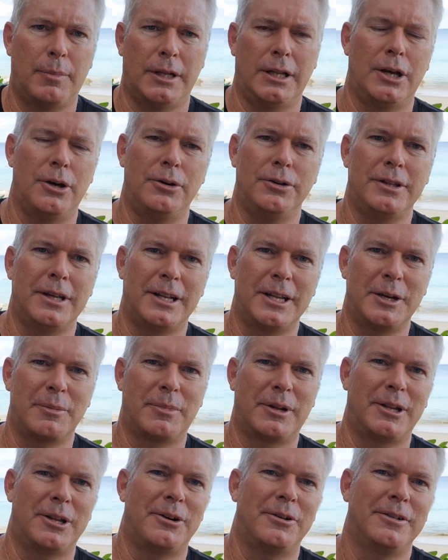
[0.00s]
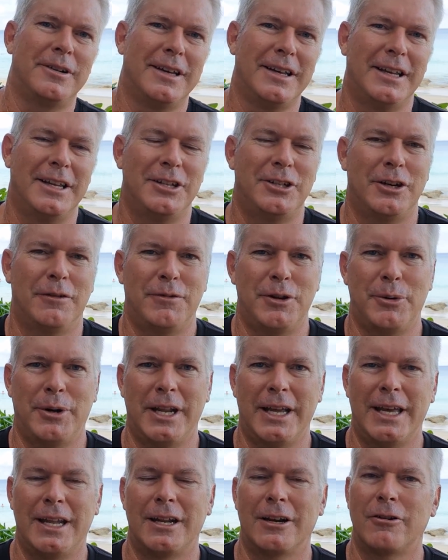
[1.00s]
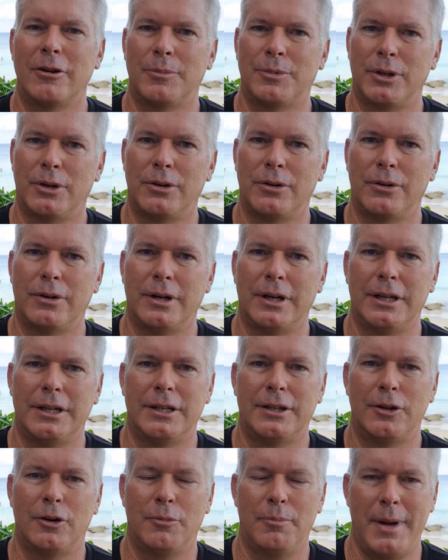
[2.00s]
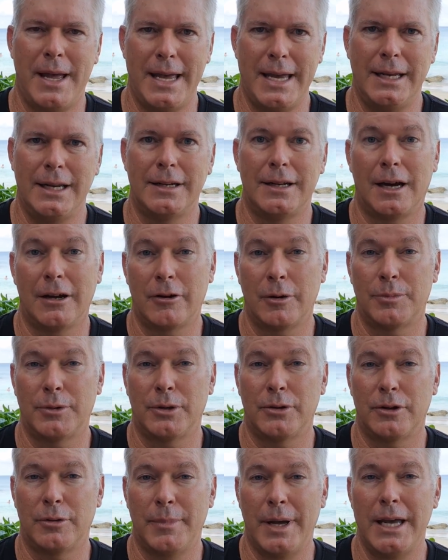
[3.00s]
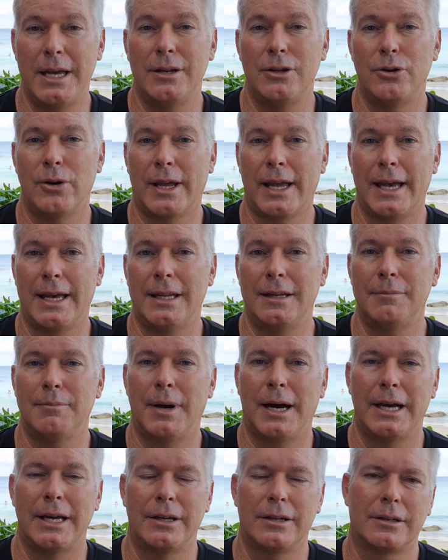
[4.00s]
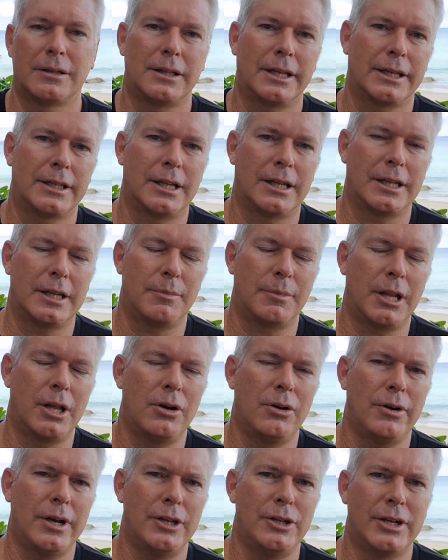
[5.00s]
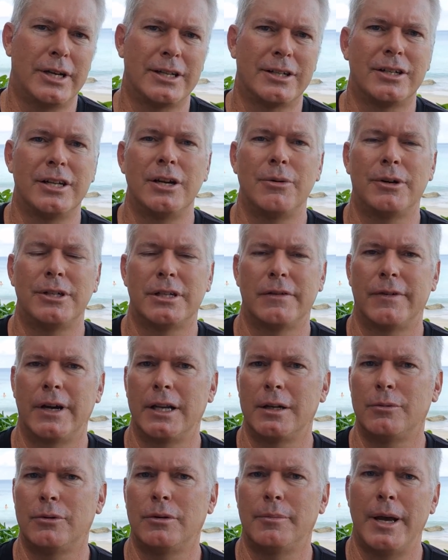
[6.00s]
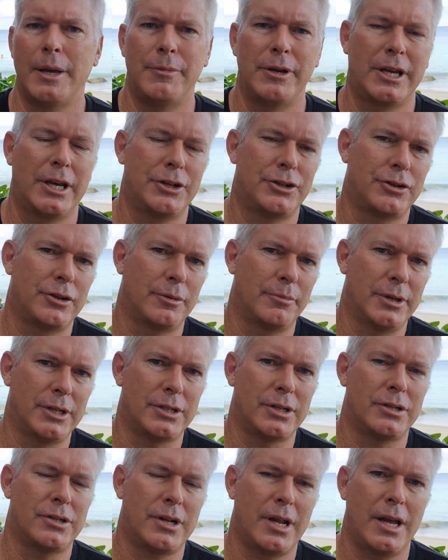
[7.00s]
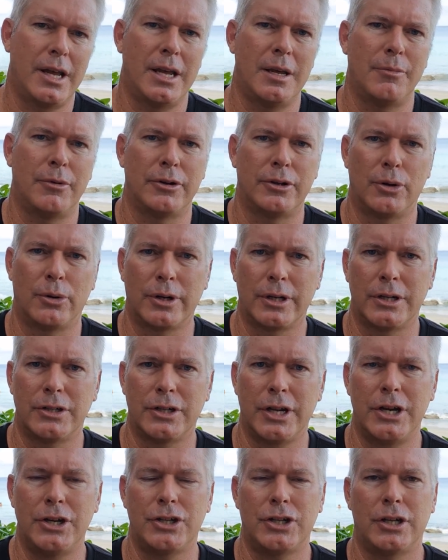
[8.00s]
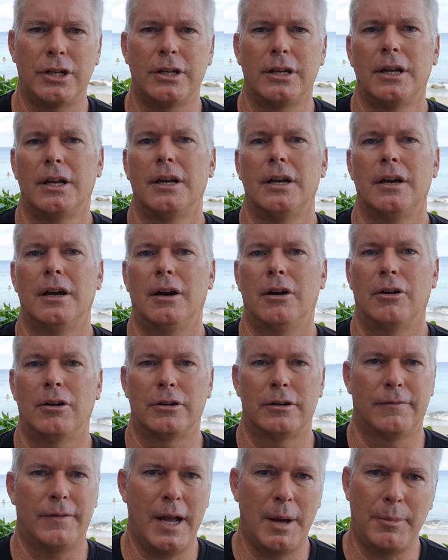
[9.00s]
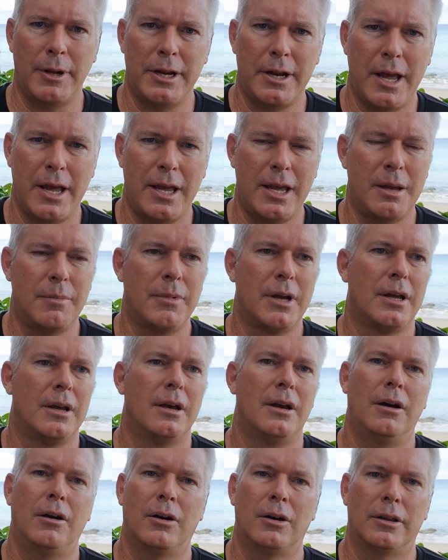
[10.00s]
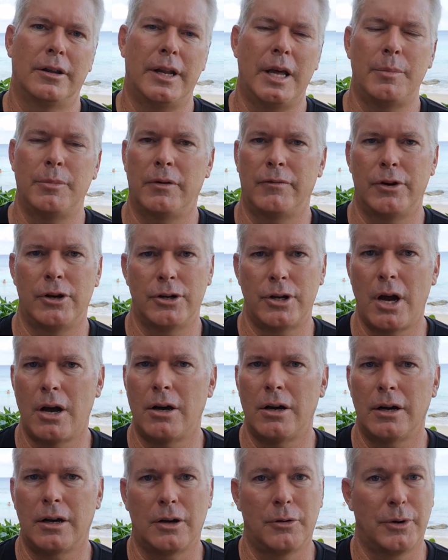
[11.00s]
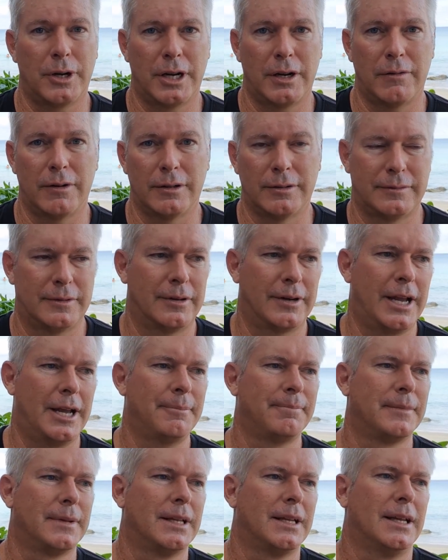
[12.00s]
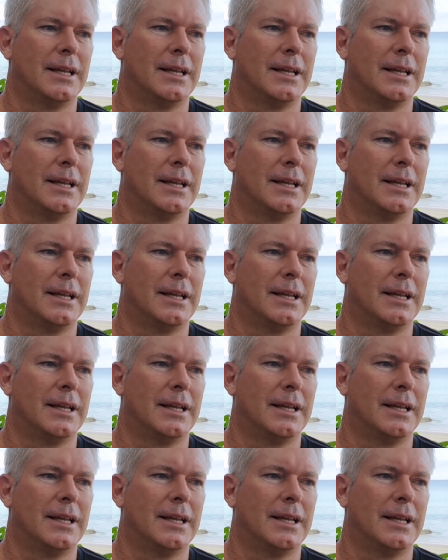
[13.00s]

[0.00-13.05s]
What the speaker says: below, the link below. So if you want to get a crypto domain, a .crypto domain, you can by clicking the link below, and you can see what's available. Maybe get your business name or your organization or your family name or the name of your dog or whatever, okay?